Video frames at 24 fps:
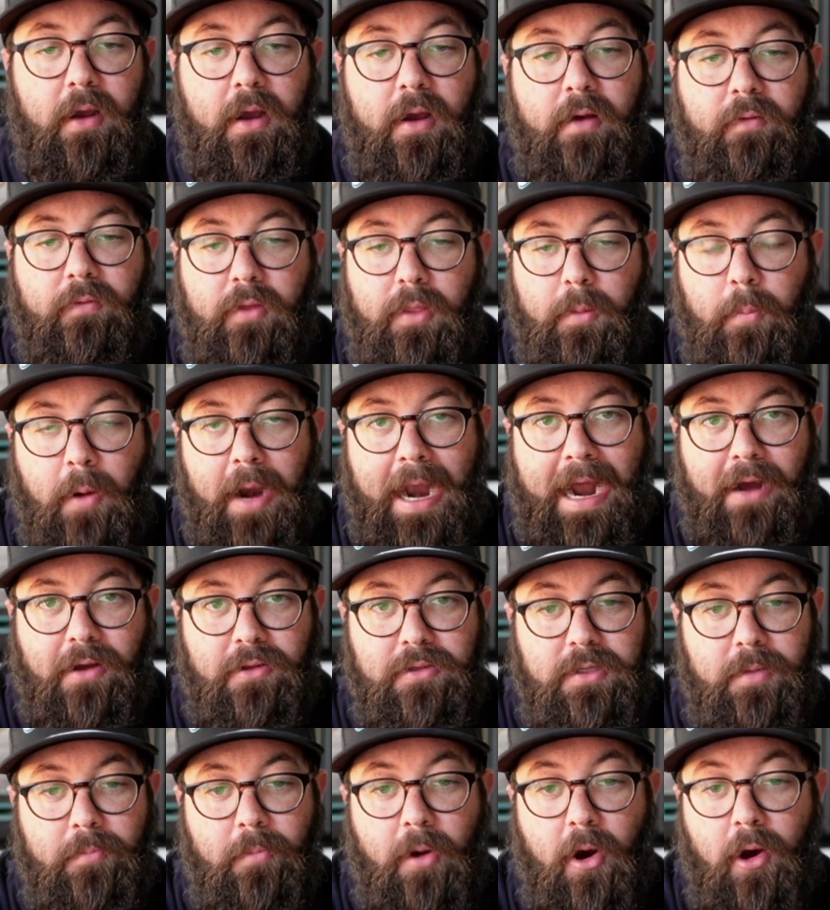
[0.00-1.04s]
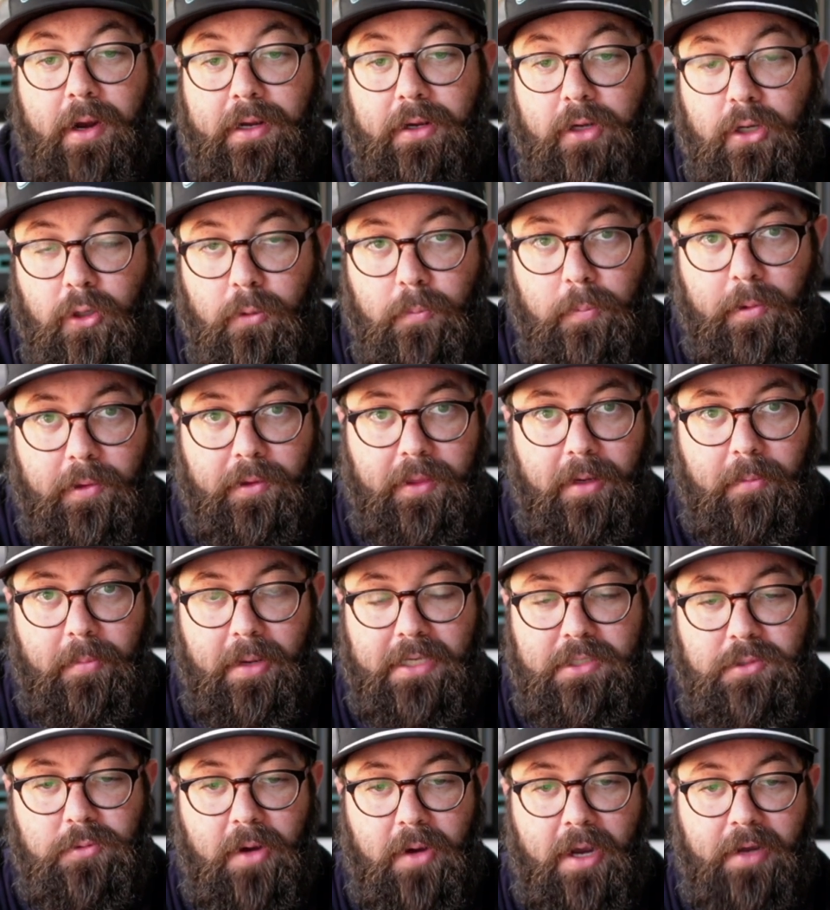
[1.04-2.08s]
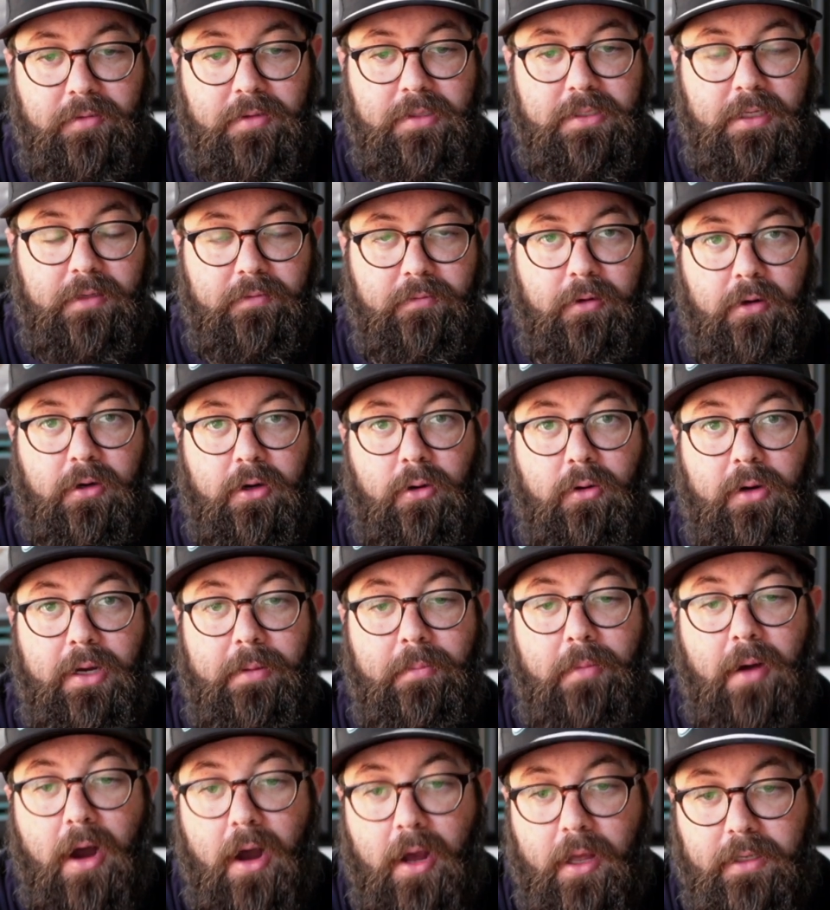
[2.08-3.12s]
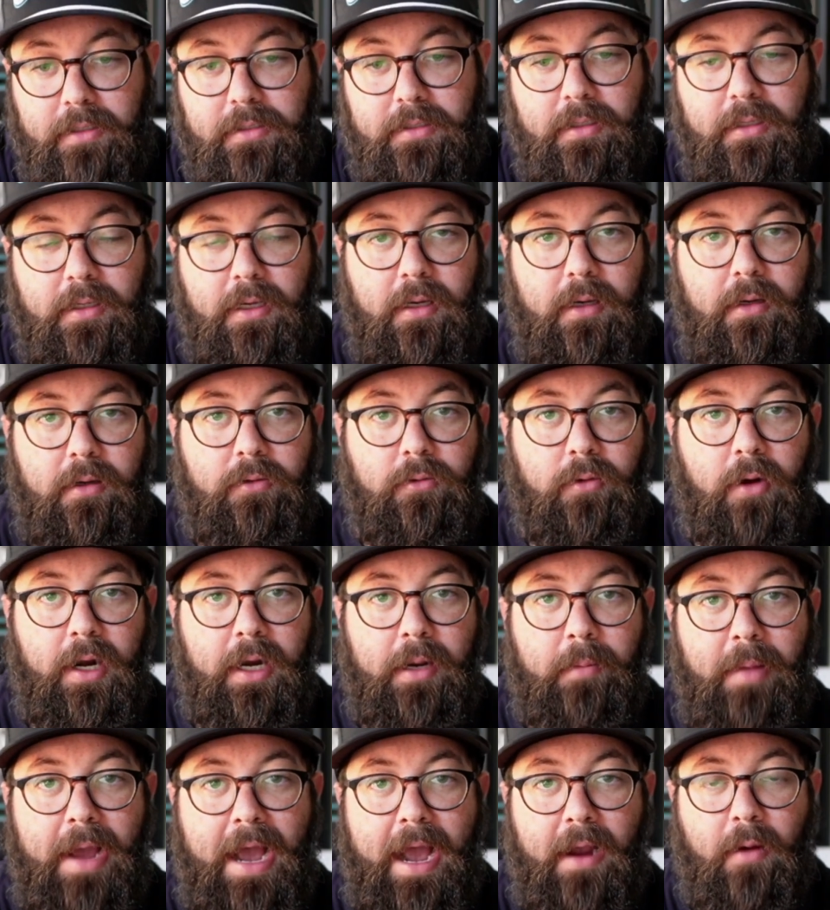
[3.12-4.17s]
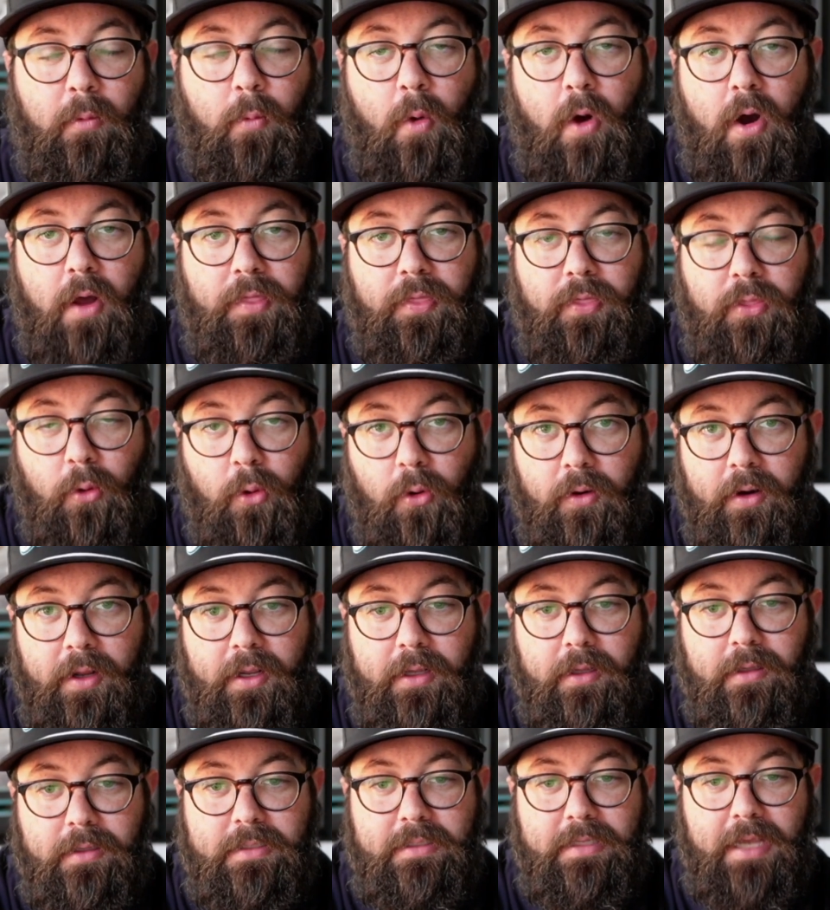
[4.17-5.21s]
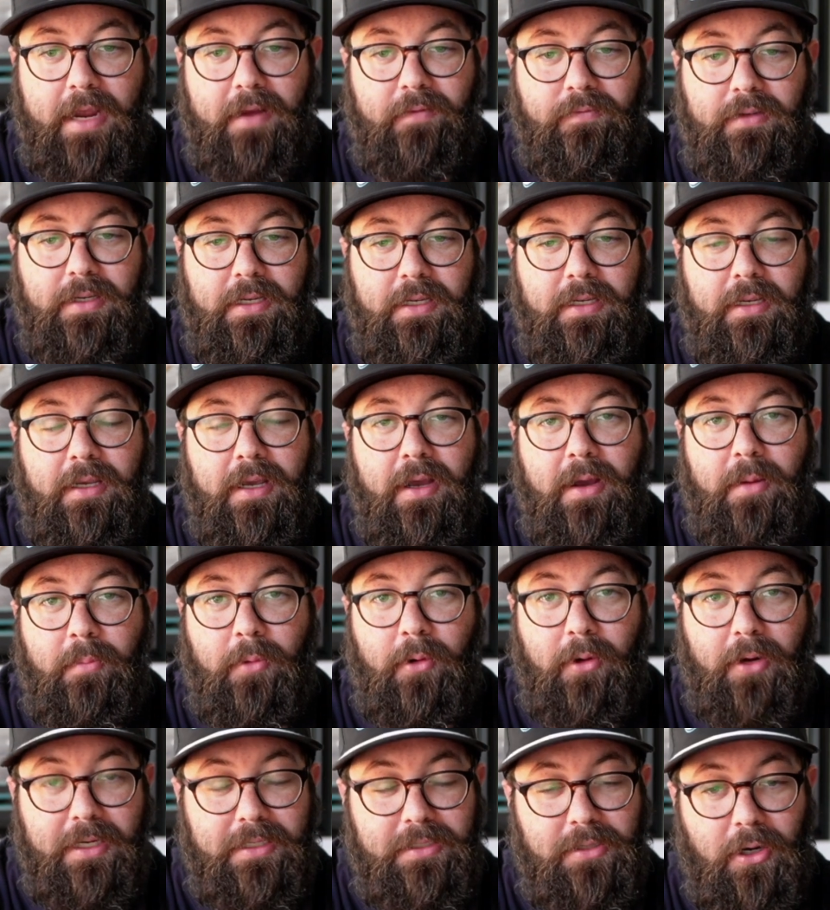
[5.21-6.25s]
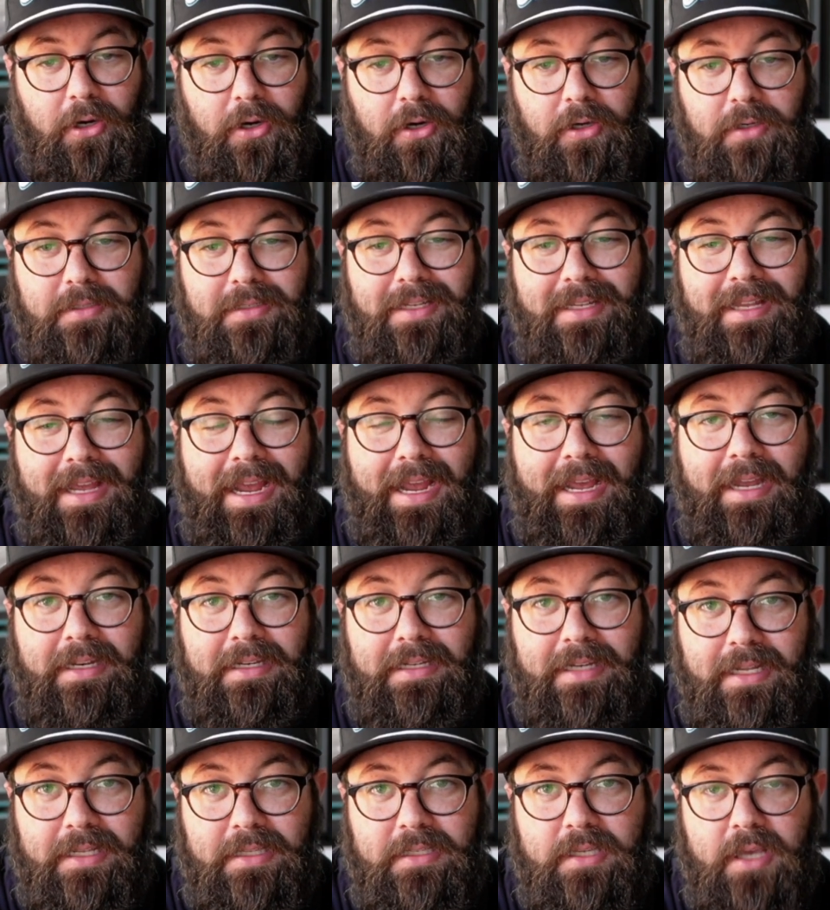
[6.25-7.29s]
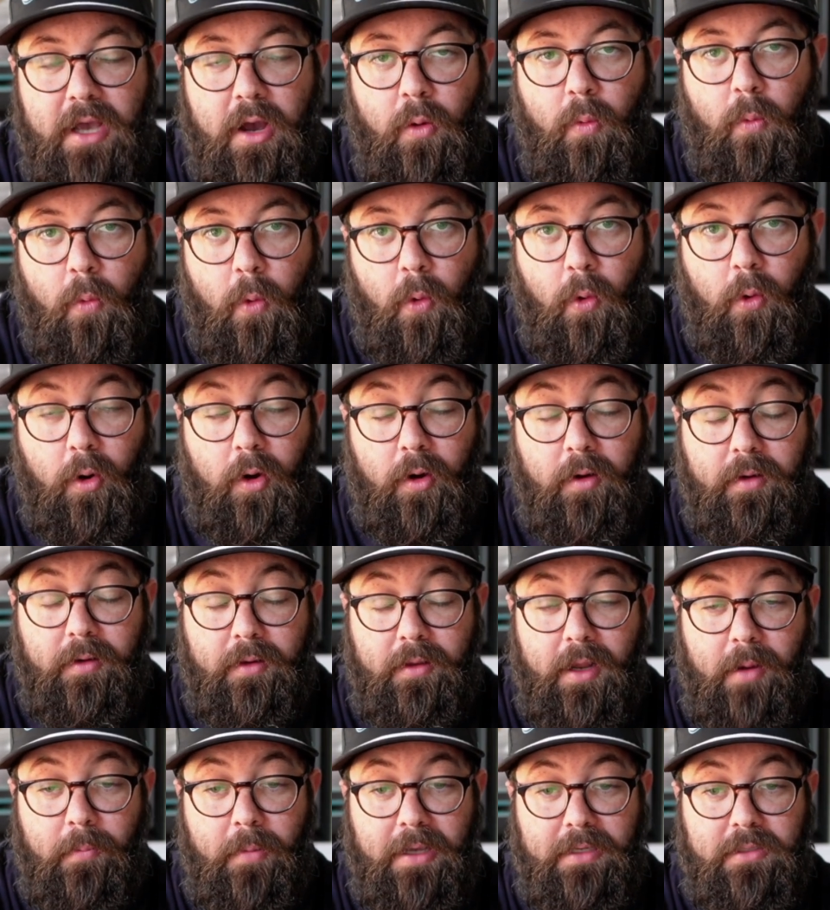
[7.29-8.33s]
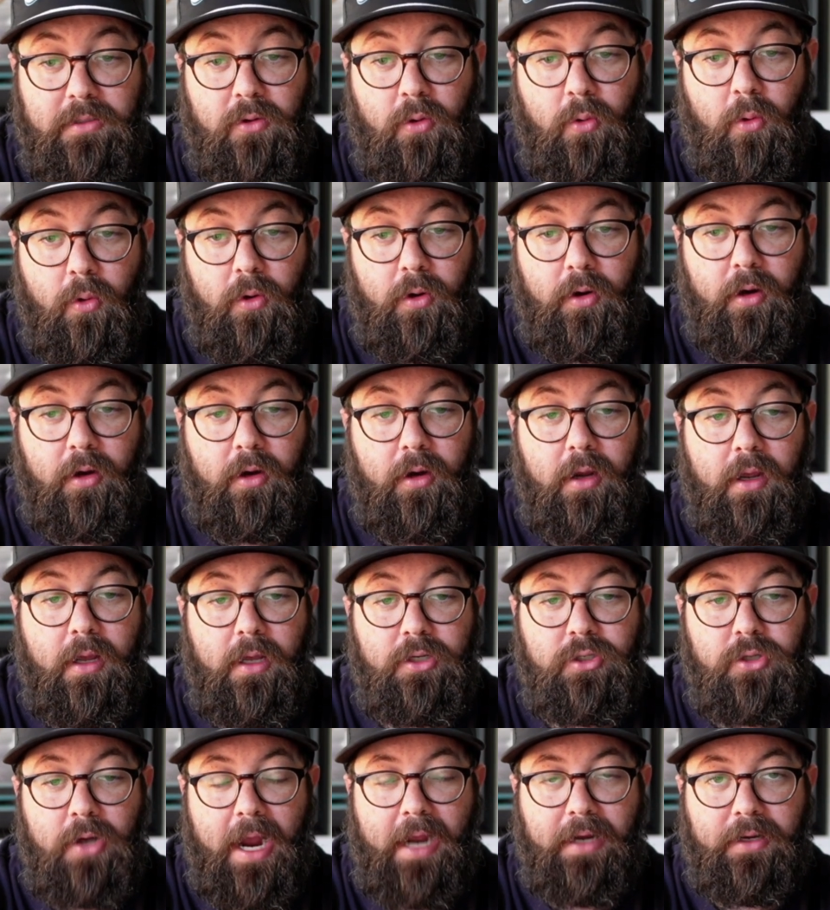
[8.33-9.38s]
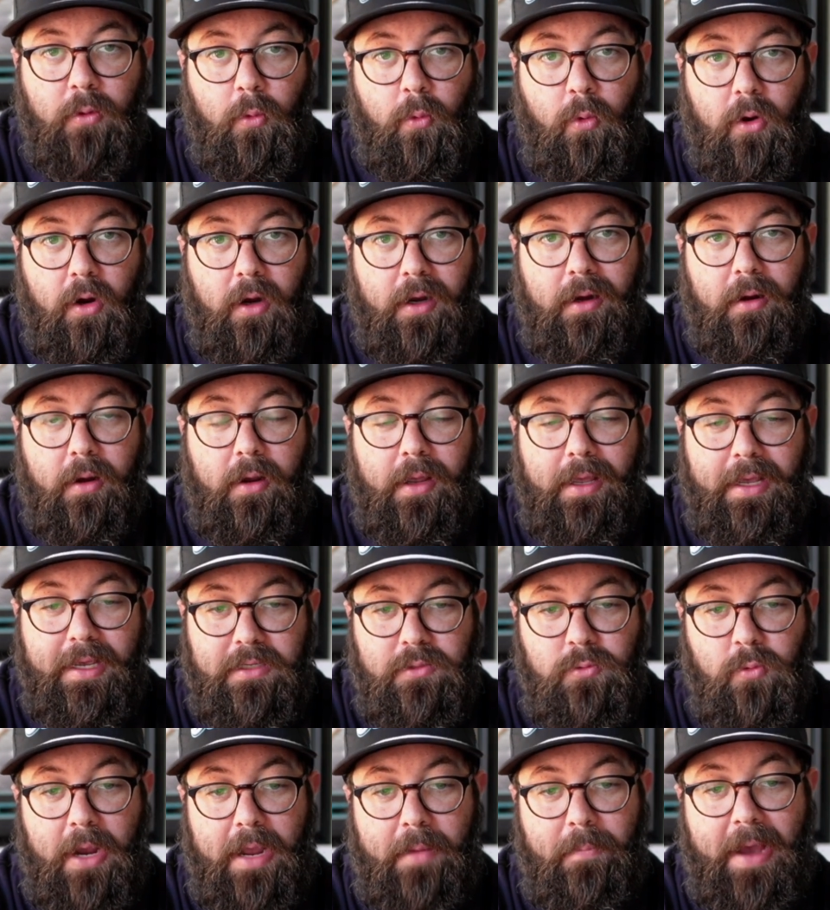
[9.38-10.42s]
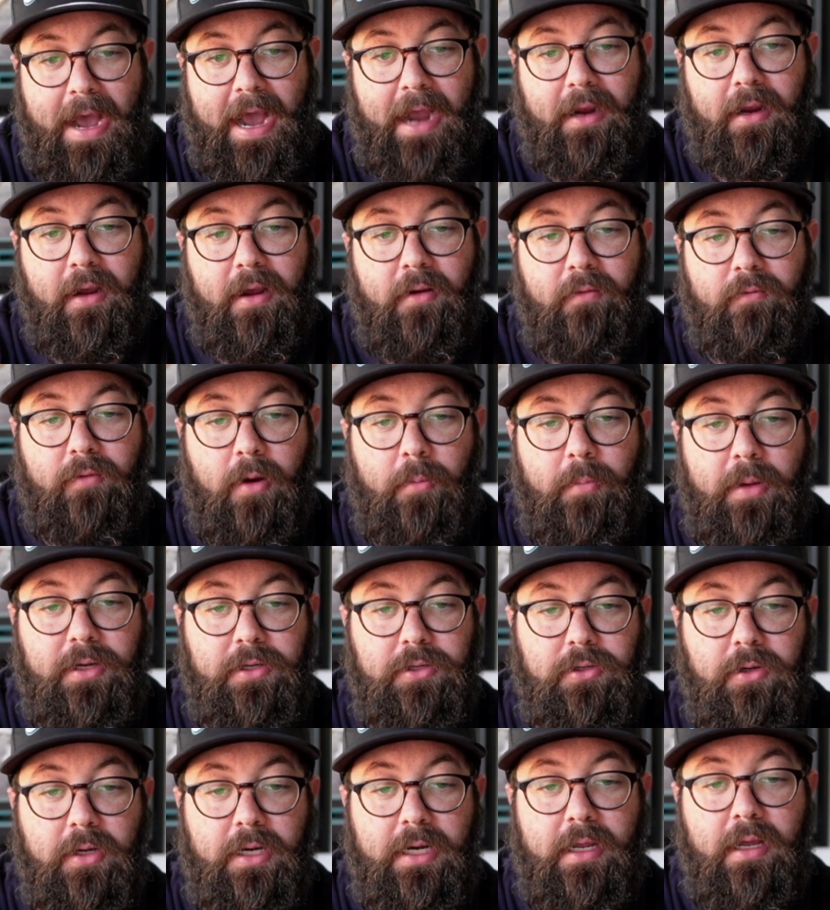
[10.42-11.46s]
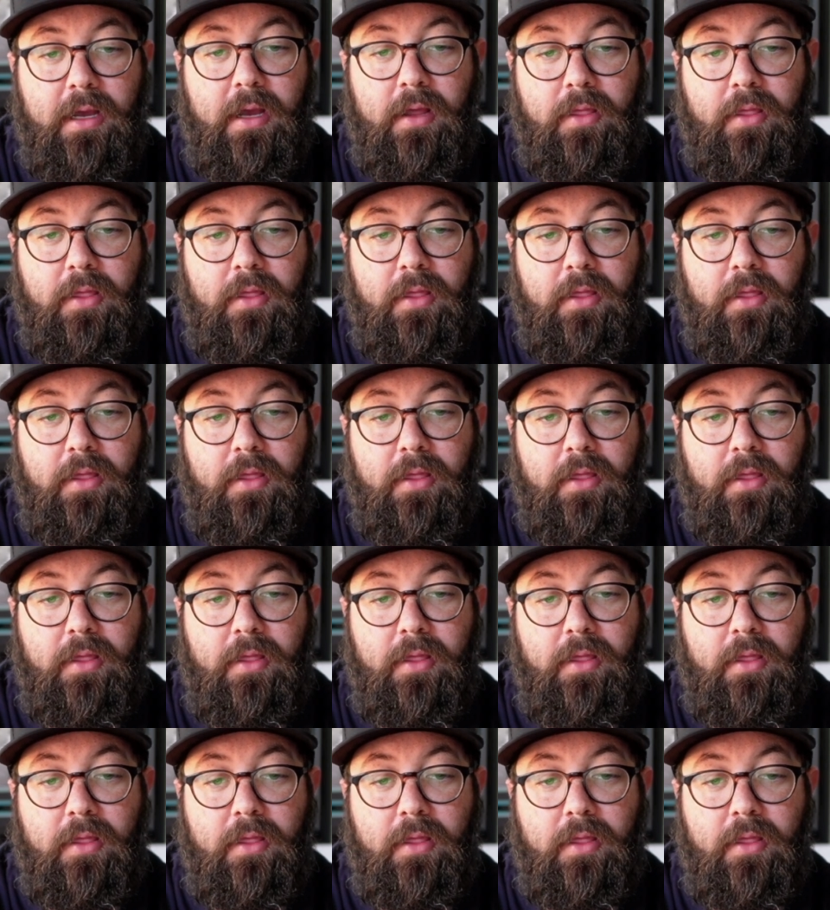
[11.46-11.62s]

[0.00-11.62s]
For the Browns, Amari Cooper, their best wide receiver, Kareem Hunt, running back Juan Thornhill, safety Maurice Hurst, and Denzel Ward, their best corner, trying to work his way back from injury.